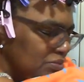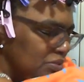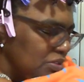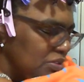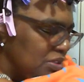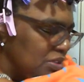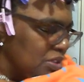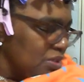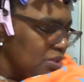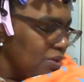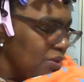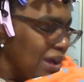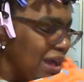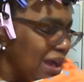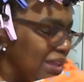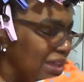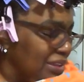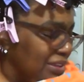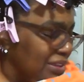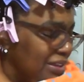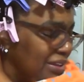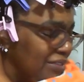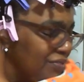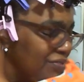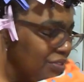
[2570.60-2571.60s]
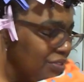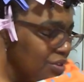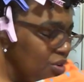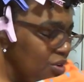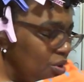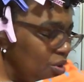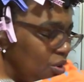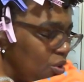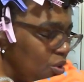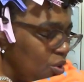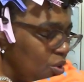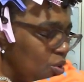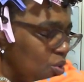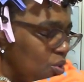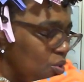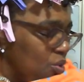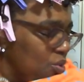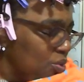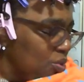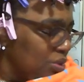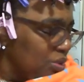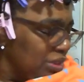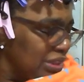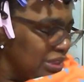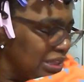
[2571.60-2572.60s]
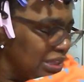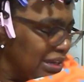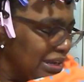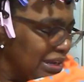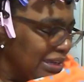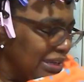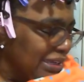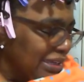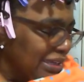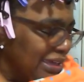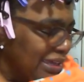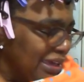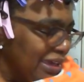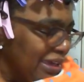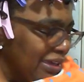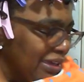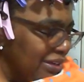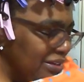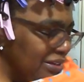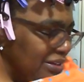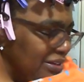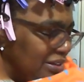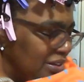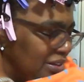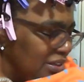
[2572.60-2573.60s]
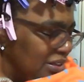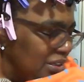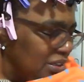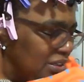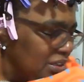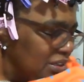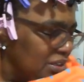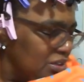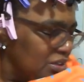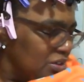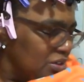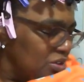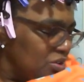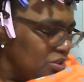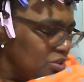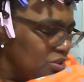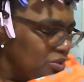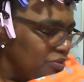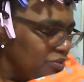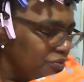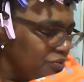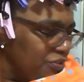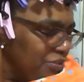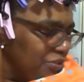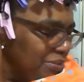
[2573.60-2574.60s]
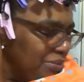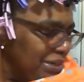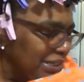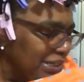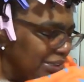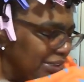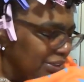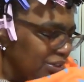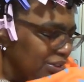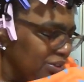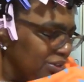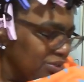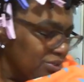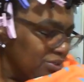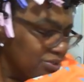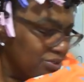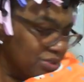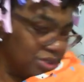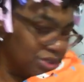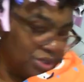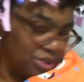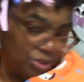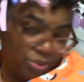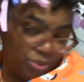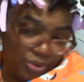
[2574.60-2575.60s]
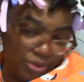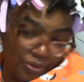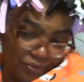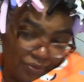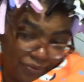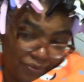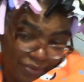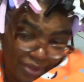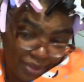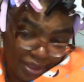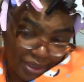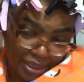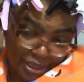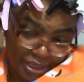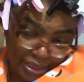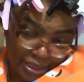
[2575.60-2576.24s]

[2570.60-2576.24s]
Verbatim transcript: so I love the haul that I get for my curls with the